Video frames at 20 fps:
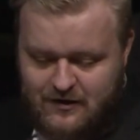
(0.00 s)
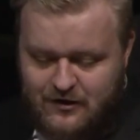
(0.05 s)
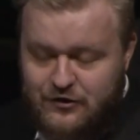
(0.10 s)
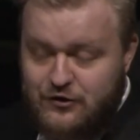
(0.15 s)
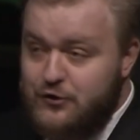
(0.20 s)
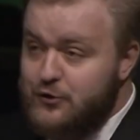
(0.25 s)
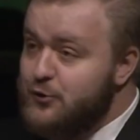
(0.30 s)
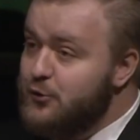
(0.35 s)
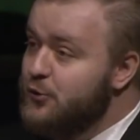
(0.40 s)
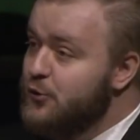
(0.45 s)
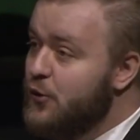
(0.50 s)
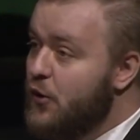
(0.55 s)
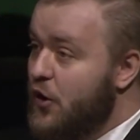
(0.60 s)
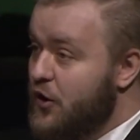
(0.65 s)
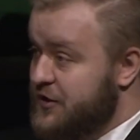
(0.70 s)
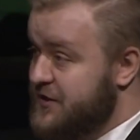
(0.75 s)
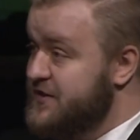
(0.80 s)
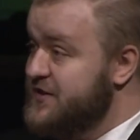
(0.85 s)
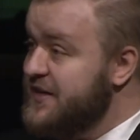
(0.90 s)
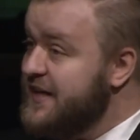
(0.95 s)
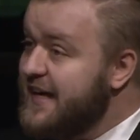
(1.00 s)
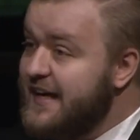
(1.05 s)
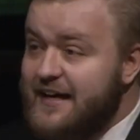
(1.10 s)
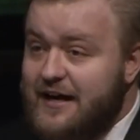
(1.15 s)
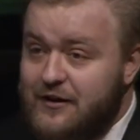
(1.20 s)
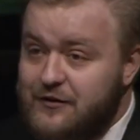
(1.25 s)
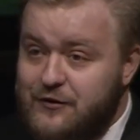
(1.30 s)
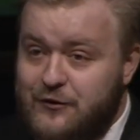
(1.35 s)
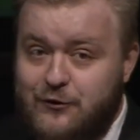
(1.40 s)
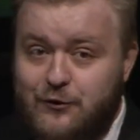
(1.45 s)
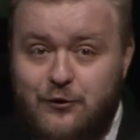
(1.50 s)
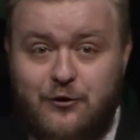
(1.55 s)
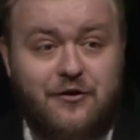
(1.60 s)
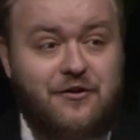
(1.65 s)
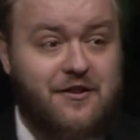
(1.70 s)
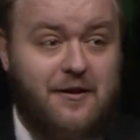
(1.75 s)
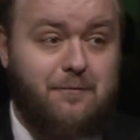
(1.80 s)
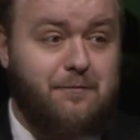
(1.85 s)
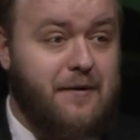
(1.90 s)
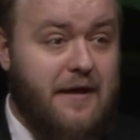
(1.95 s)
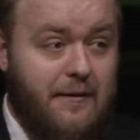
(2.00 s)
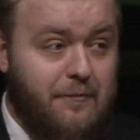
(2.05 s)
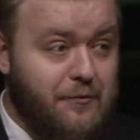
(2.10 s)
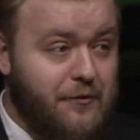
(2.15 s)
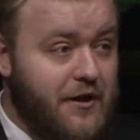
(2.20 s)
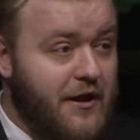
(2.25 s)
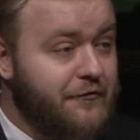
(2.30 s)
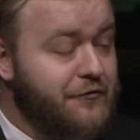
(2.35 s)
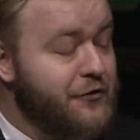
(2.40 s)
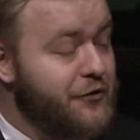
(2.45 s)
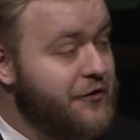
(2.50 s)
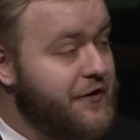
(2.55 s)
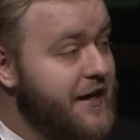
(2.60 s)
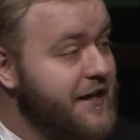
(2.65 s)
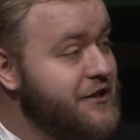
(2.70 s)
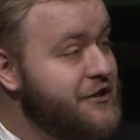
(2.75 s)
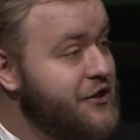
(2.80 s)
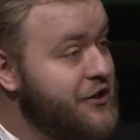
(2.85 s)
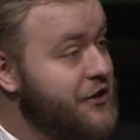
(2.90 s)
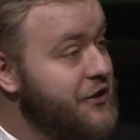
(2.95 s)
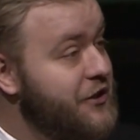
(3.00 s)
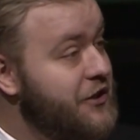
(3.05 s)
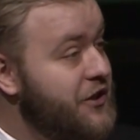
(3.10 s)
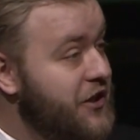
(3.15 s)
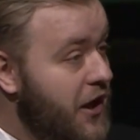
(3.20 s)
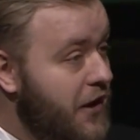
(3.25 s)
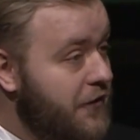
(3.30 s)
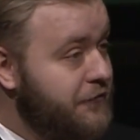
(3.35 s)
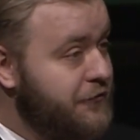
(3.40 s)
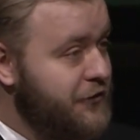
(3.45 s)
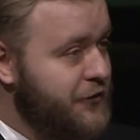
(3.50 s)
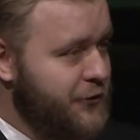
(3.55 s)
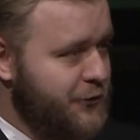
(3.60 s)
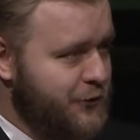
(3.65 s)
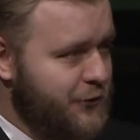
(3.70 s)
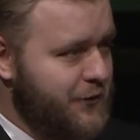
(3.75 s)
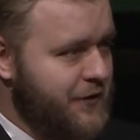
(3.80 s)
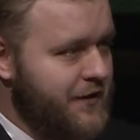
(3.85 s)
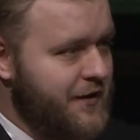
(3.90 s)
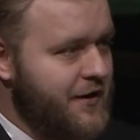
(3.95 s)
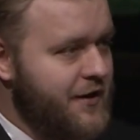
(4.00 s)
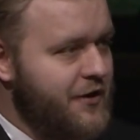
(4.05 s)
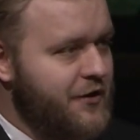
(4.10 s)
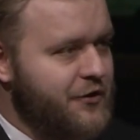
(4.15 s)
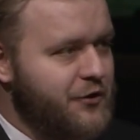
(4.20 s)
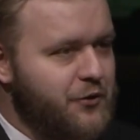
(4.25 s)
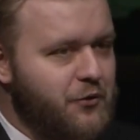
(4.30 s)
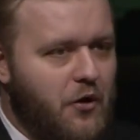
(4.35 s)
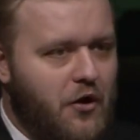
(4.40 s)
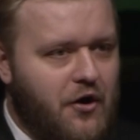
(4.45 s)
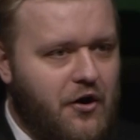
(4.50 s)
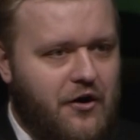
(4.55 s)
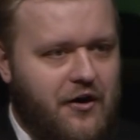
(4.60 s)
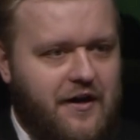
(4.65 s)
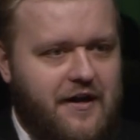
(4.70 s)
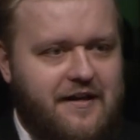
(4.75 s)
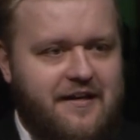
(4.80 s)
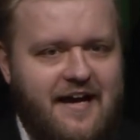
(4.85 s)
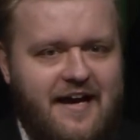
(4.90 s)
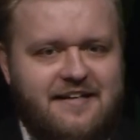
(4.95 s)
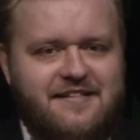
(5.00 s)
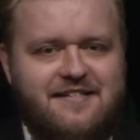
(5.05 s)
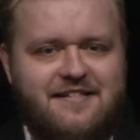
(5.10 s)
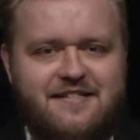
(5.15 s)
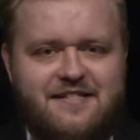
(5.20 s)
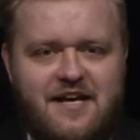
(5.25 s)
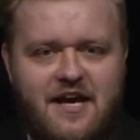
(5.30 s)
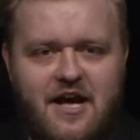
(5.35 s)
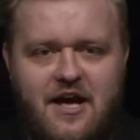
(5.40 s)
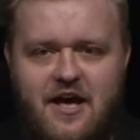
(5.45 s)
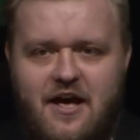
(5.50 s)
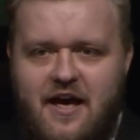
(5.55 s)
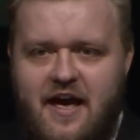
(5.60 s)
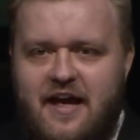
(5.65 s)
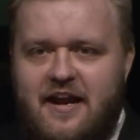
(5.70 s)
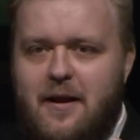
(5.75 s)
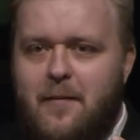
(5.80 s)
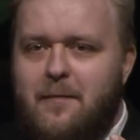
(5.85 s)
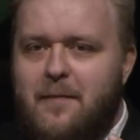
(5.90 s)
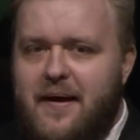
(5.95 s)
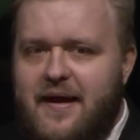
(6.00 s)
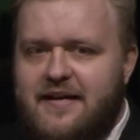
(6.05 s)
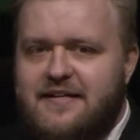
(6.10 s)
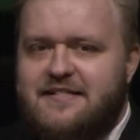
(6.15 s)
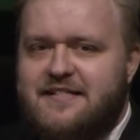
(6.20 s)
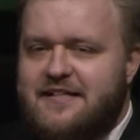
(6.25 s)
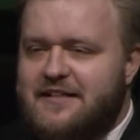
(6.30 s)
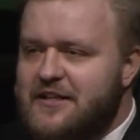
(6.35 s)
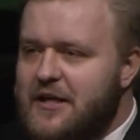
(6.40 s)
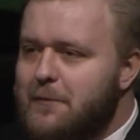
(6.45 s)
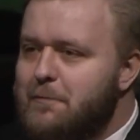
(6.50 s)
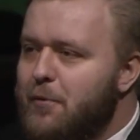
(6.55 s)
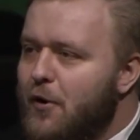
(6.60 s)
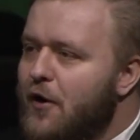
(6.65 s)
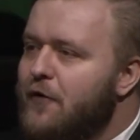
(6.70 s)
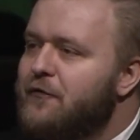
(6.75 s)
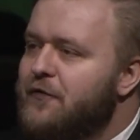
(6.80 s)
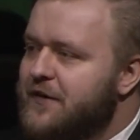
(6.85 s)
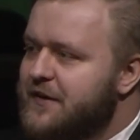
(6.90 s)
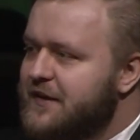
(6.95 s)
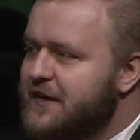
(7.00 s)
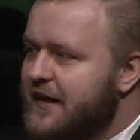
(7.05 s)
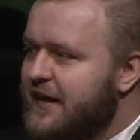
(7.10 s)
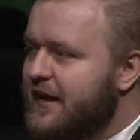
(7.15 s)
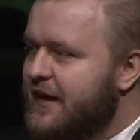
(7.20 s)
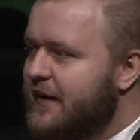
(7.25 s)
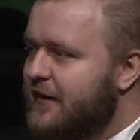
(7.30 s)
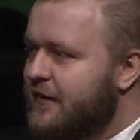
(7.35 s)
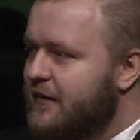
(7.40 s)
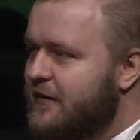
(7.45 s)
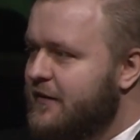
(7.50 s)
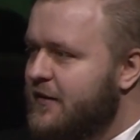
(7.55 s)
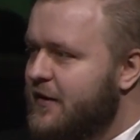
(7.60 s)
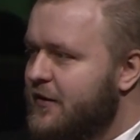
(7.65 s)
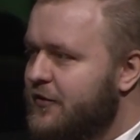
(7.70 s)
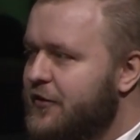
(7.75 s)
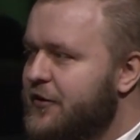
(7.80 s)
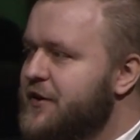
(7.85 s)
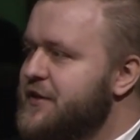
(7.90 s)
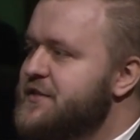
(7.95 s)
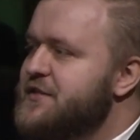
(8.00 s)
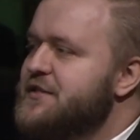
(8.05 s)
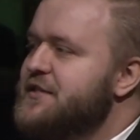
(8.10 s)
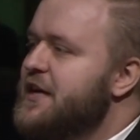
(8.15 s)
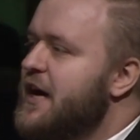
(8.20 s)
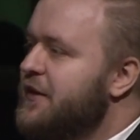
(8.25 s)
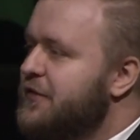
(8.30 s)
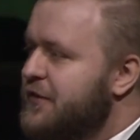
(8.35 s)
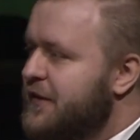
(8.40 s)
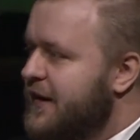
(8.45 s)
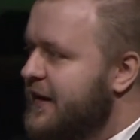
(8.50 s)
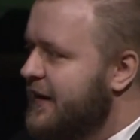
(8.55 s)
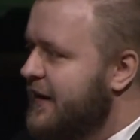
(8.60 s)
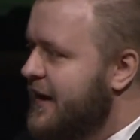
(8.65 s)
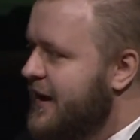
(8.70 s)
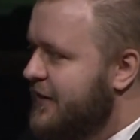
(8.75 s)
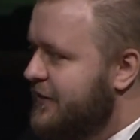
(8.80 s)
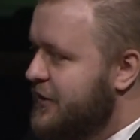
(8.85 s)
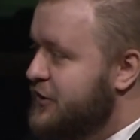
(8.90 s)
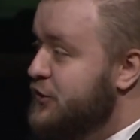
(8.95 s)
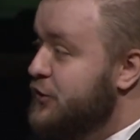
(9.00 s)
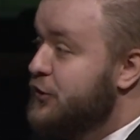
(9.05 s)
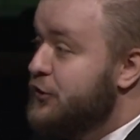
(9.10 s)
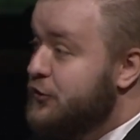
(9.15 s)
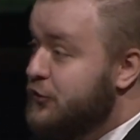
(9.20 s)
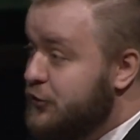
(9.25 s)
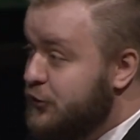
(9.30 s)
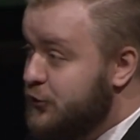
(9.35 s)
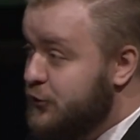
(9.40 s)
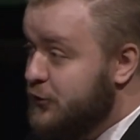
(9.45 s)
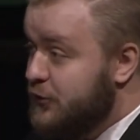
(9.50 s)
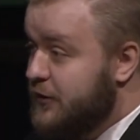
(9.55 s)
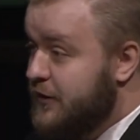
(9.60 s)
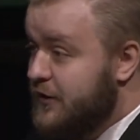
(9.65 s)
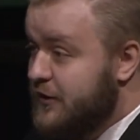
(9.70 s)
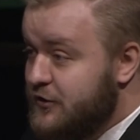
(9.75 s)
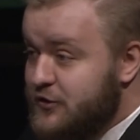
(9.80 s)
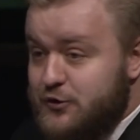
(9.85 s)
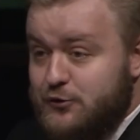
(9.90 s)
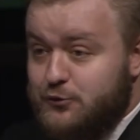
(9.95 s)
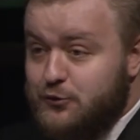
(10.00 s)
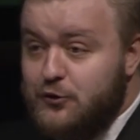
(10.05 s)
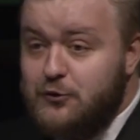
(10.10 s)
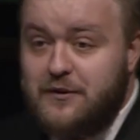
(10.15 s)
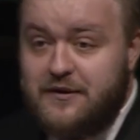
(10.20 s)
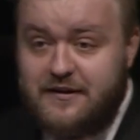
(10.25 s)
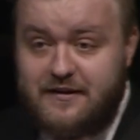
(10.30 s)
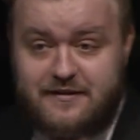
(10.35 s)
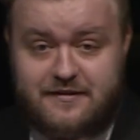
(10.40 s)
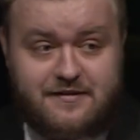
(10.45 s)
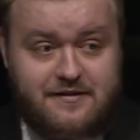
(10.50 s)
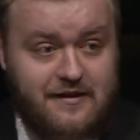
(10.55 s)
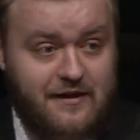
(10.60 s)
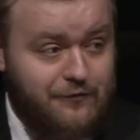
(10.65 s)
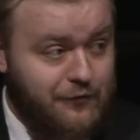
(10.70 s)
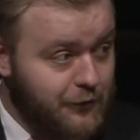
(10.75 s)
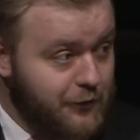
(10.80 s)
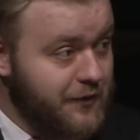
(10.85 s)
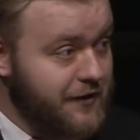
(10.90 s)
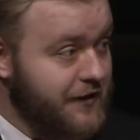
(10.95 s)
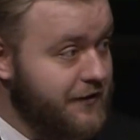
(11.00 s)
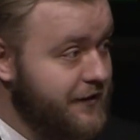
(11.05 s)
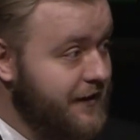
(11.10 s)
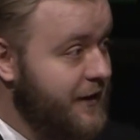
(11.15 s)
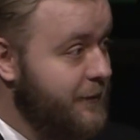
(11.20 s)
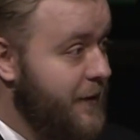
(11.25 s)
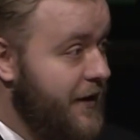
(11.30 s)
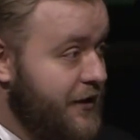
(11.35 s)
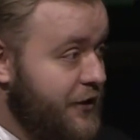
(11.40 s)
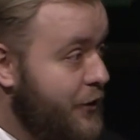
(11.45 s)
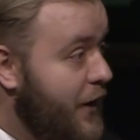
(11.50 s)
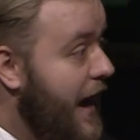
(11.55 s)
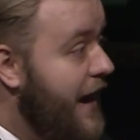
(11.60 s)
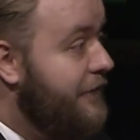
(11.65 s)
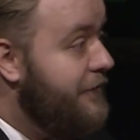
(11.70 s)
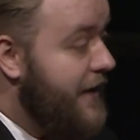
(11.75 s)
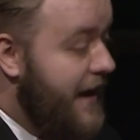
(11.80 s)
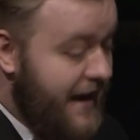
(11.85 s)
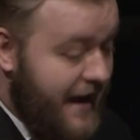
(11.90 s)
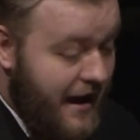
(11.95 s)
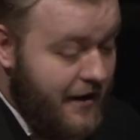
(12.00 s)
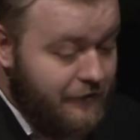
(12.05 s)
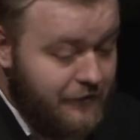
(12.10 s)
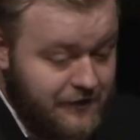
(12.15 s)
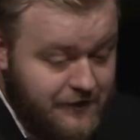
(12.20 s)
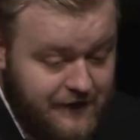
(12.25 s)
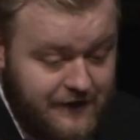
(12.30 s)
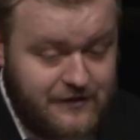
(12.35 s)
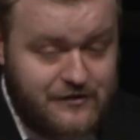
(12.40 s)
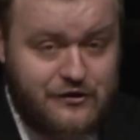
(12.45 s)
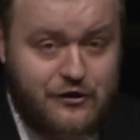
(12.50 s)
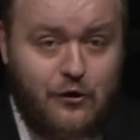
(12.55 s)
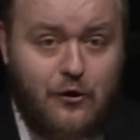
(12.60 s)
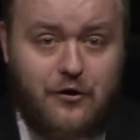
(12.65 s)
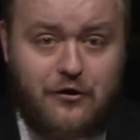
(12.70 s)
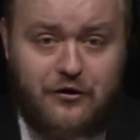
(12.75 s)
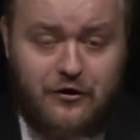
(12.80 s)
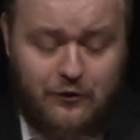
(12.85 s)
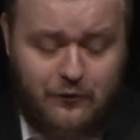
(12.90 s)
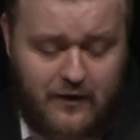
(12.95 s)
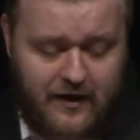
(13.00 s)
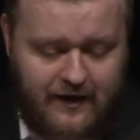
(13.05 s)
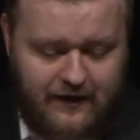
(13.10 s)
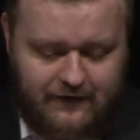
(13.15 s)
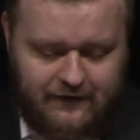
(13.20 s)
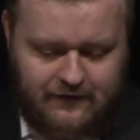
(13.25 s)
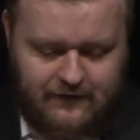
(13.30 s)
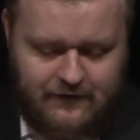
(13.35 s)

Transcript: you are seeking out the Lord, the people of your nation love you. You are, in essence, an amazingly perfect king. There is nothing that you can do to ruin this, if you really think about it. You have everything that's going your way.